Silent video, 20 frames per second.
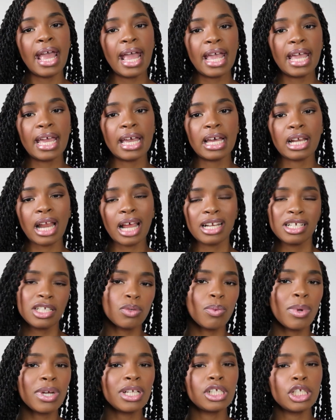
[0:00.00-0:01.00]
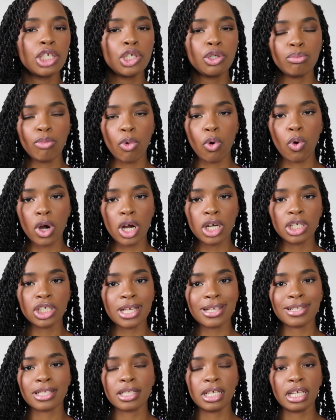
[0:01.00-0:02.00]
and I just wanted to do more
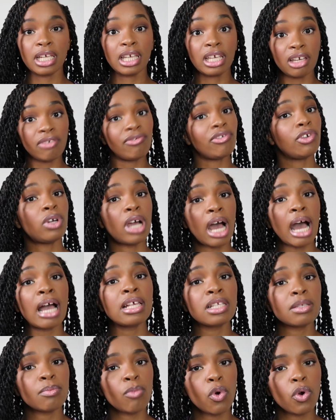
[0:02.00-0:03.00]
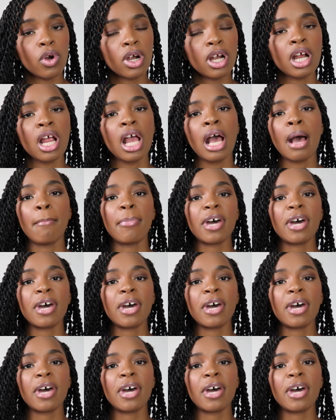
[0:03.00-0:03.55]
just to give you guys more,